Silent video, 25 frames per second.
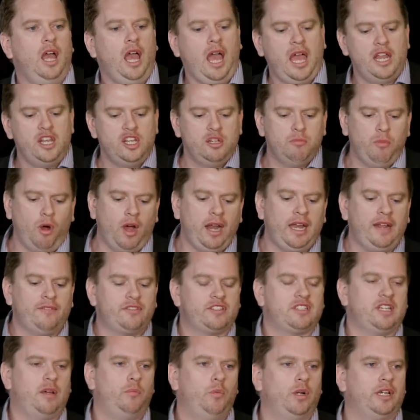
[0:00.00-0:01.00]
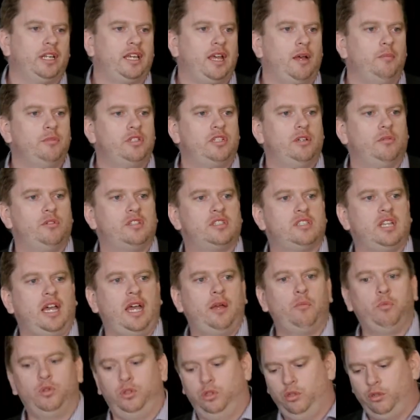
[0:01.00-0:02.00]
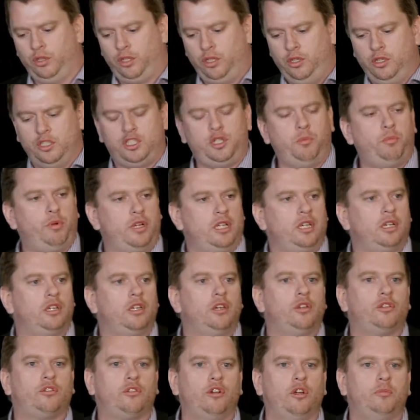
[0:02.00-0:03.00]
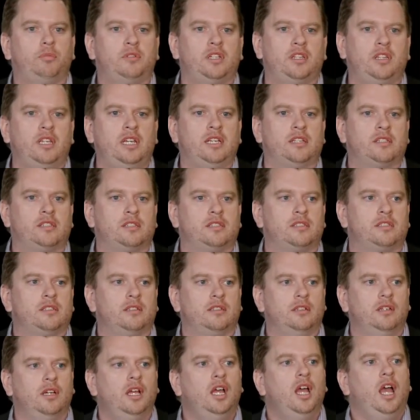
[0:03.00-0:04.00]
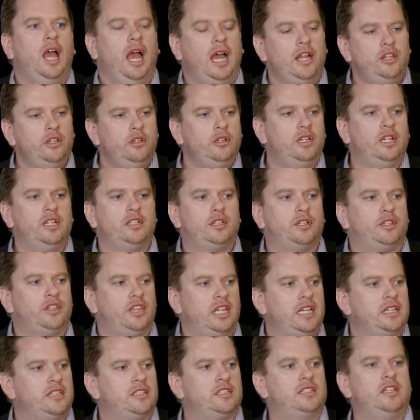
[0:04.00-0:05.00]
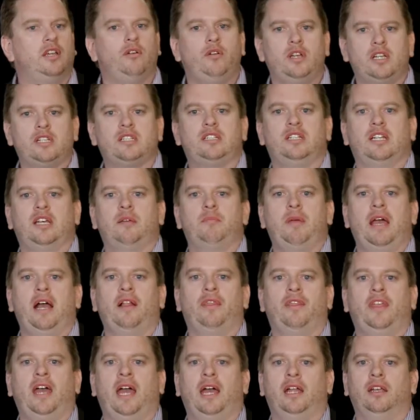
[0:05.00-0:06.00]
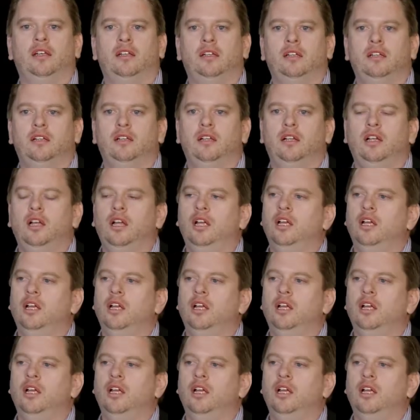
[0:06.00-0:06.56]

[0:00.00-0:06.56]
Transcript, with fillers: And you might have someone come to you and say, well, look, you should bring your youth group to this. And you need to think seriously about that.